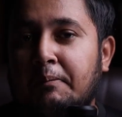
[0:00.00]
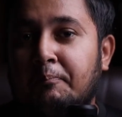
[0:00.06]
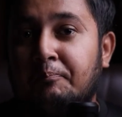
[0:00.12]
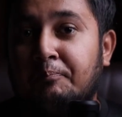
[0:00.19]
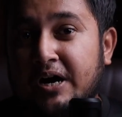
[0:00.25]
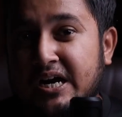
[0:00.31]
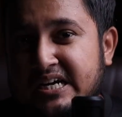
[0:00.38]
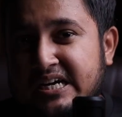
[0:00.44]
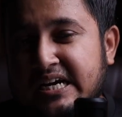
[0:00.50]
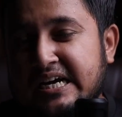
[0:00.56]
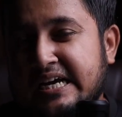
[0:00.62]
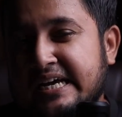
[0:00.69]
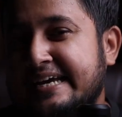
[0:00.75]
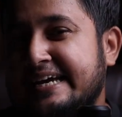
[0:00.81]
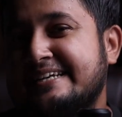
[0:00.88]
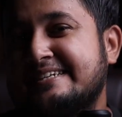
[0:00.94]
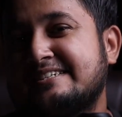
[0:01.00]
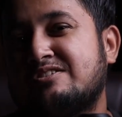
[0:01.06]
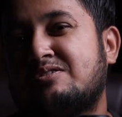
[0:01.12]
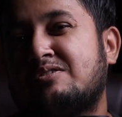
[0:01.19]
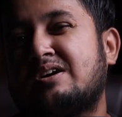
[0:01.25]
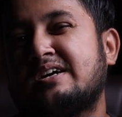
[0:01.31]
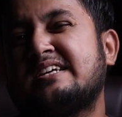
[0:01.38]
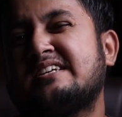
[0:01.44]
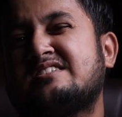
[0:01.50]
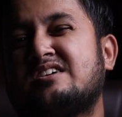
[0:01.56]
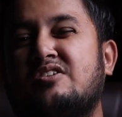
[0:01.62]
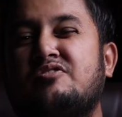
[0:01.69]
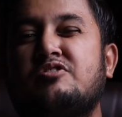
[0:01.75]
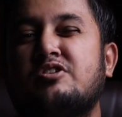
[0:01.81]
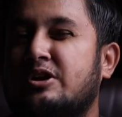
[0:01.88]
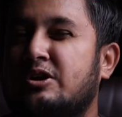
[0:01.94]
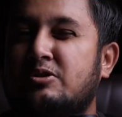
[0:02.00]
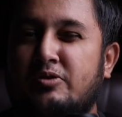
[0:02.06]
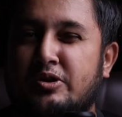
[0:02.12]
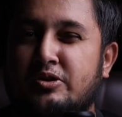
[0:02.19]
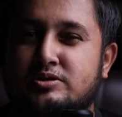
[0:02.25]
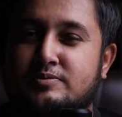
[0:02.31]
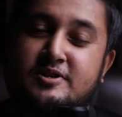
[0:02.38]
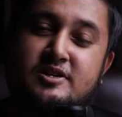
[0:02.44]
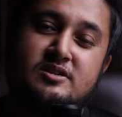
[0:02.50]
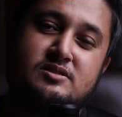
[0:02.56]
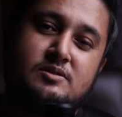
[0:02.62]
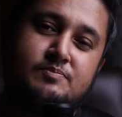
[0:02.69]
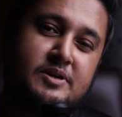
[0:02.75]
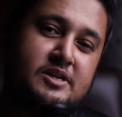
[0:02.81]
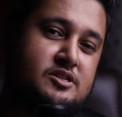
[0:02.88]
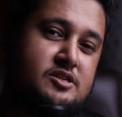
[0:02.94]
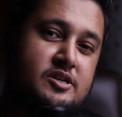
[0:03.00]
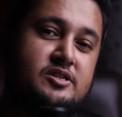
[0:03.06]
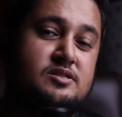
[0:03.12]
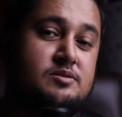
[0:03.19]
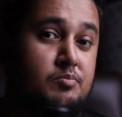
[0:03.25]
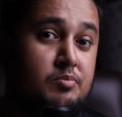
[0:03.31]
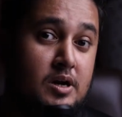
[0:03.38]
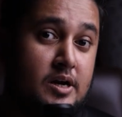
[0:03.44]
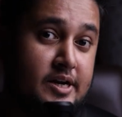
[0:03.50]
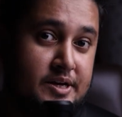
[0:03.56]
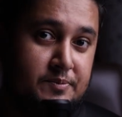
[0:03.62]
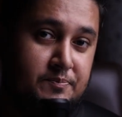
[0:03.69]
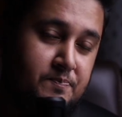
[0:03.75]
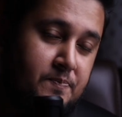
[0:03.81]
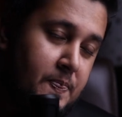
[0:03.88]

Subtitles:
but it is of no use because the picture is blurry.